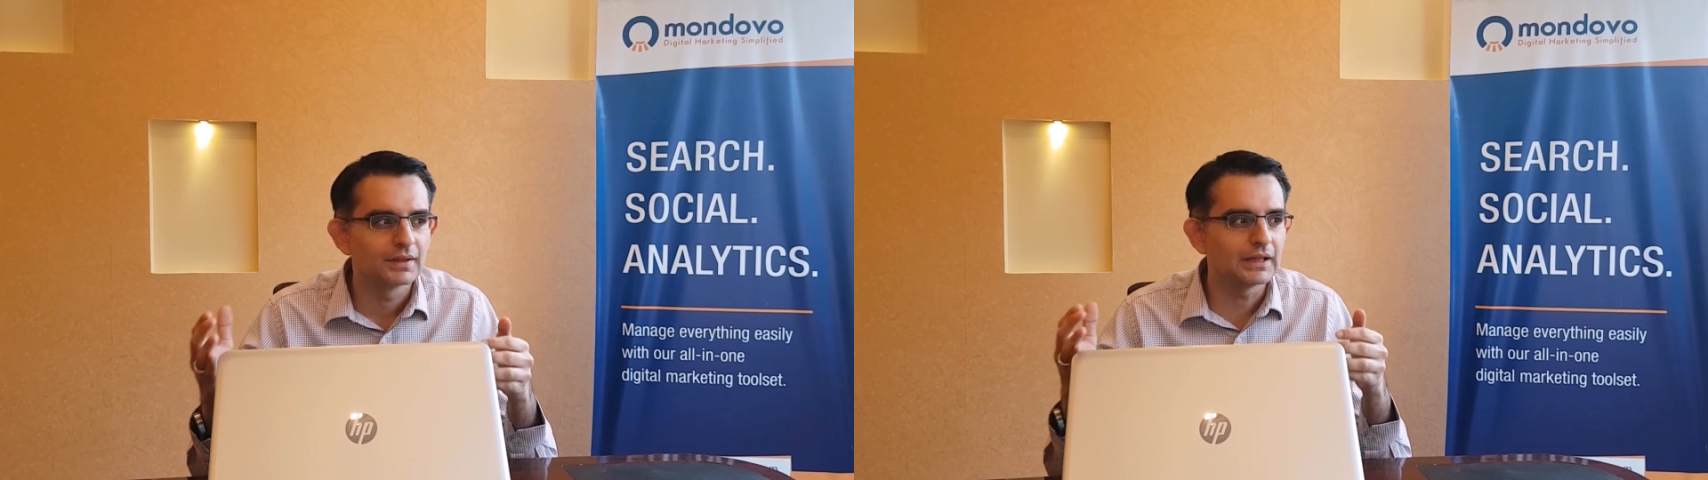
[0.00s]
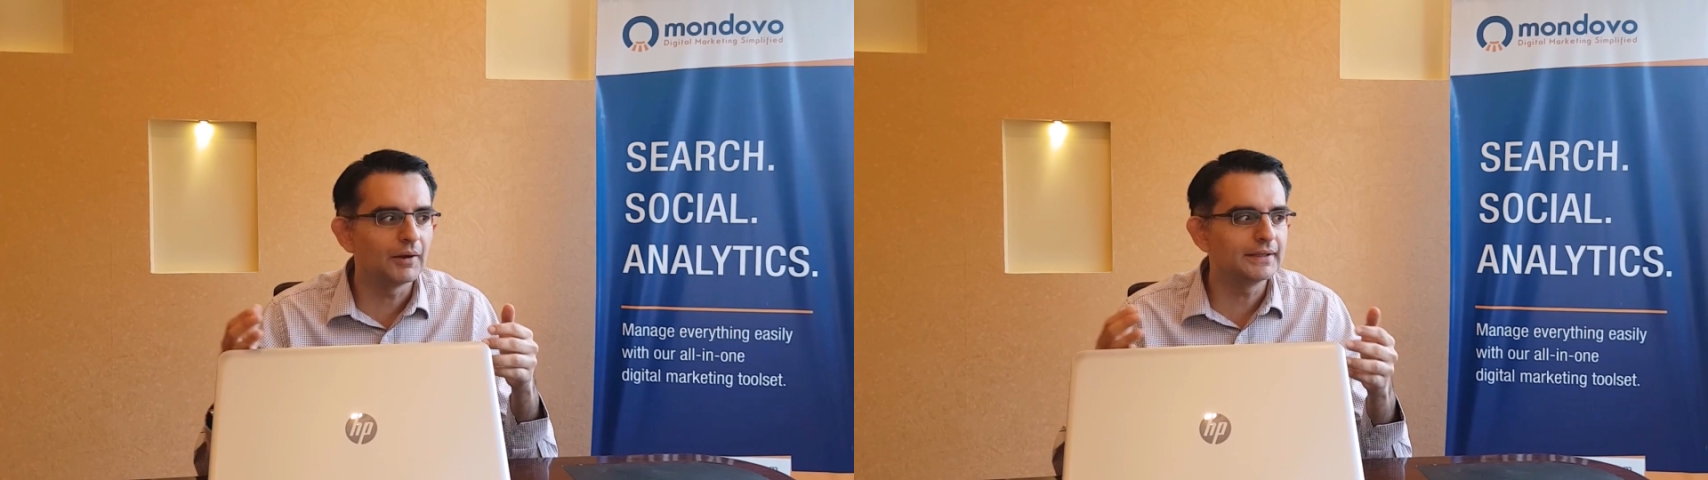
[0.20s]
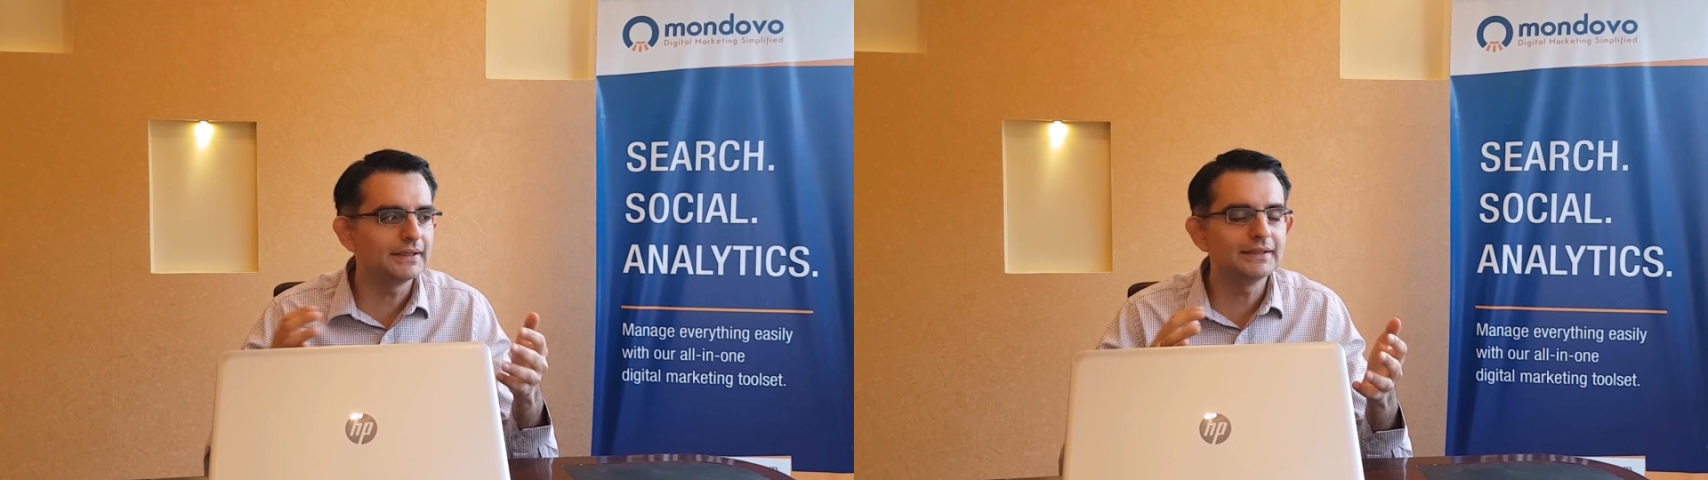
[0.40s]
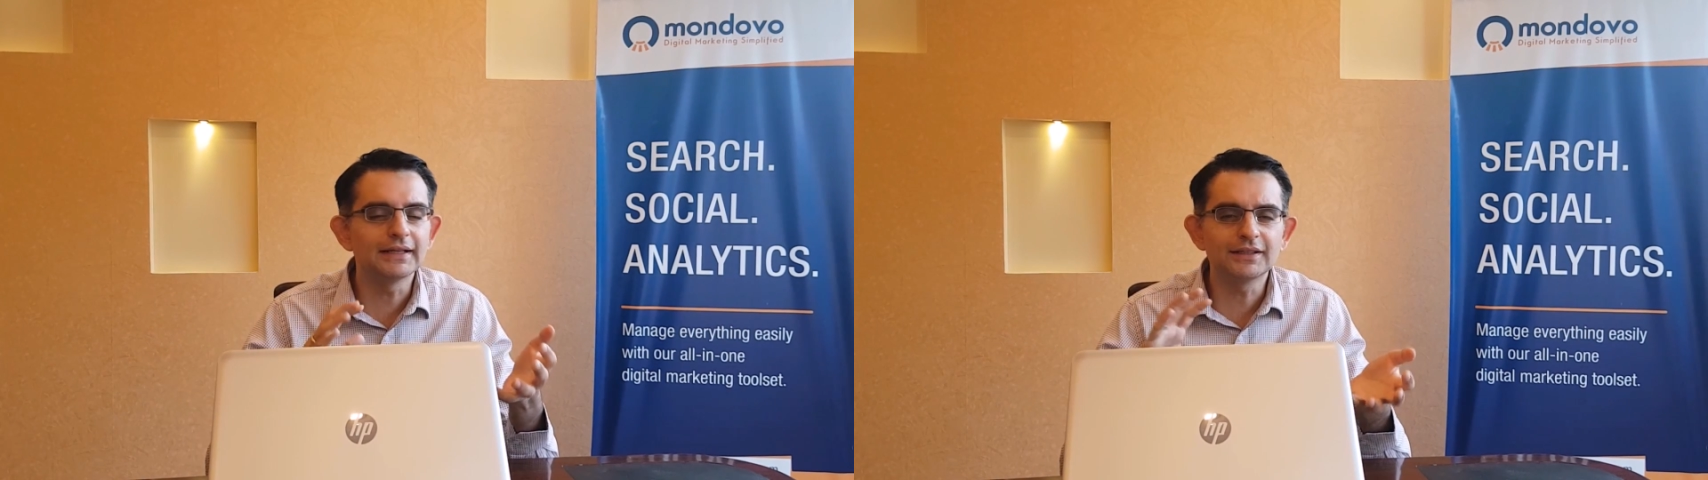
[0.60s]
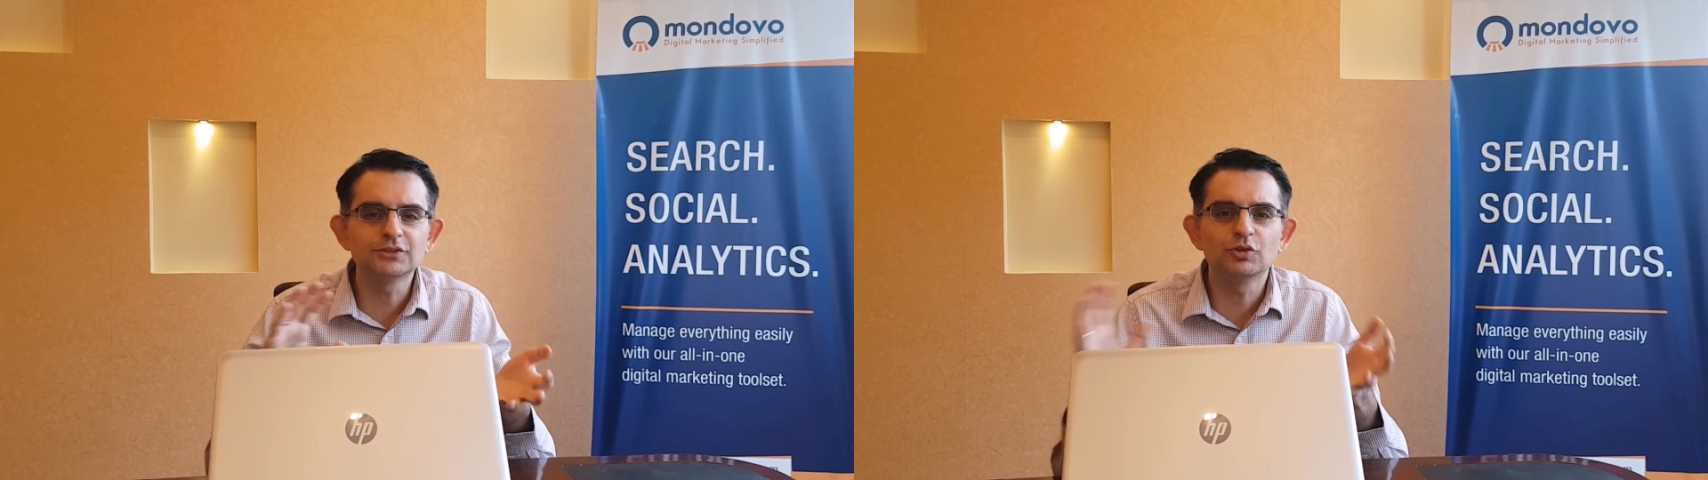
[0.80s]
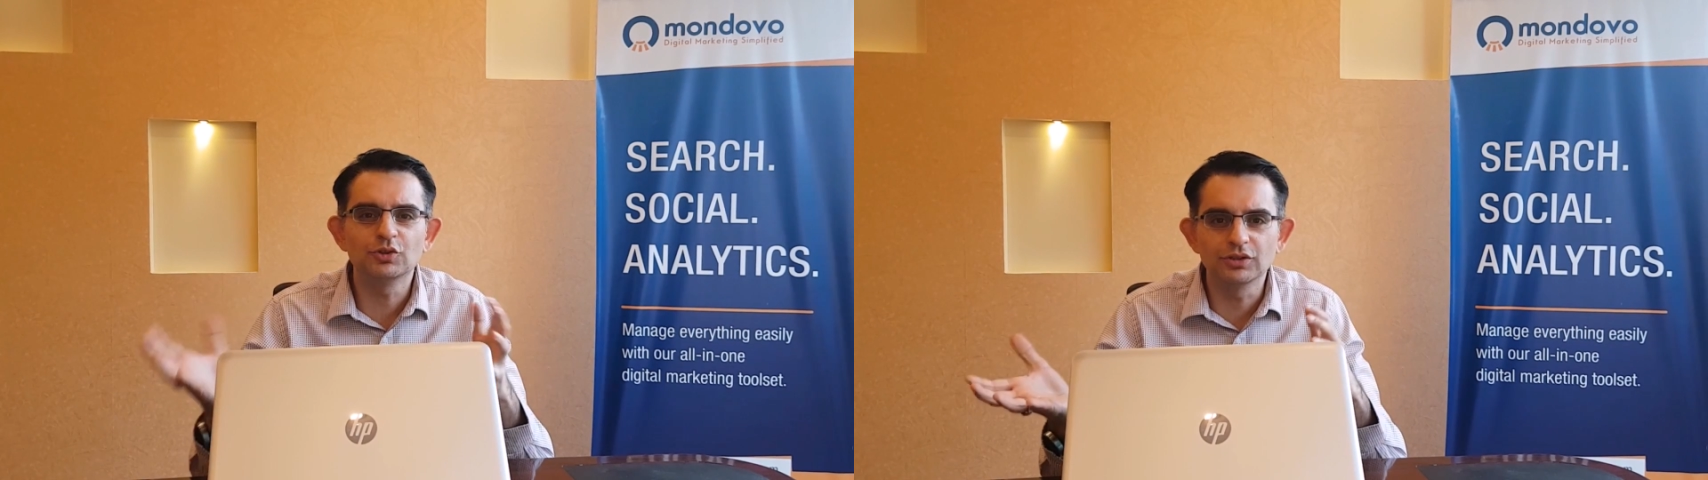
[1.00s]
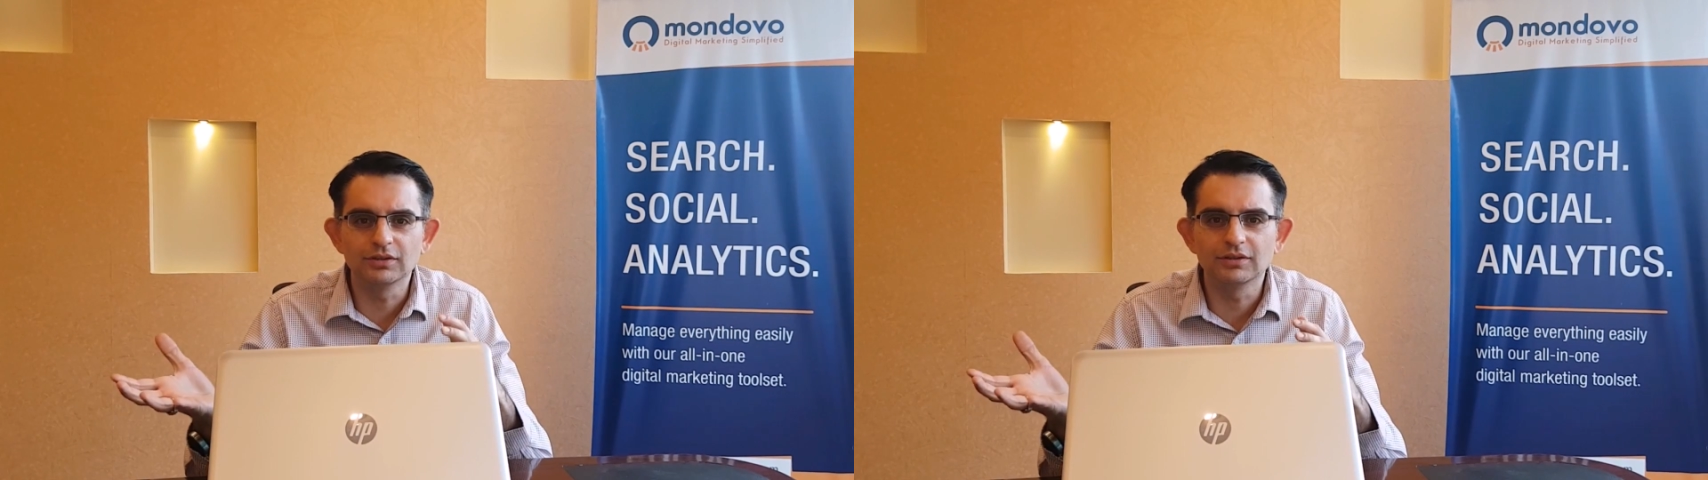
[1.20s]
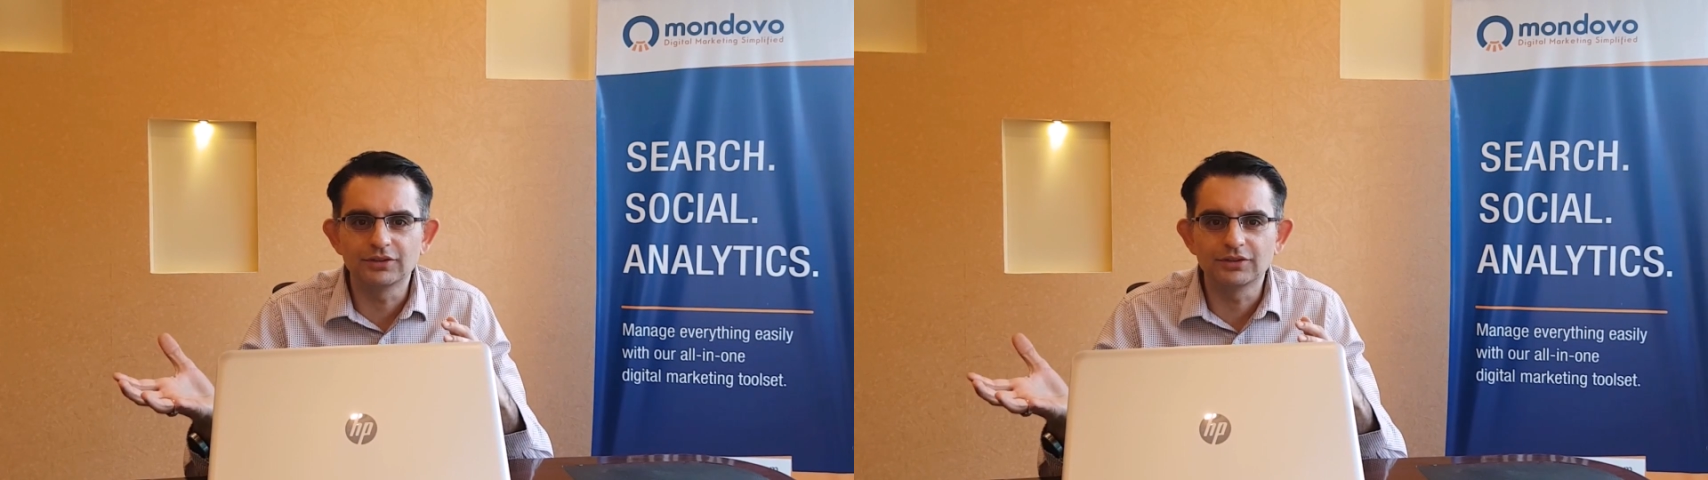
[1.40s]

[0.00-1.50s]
Now, I think that is going to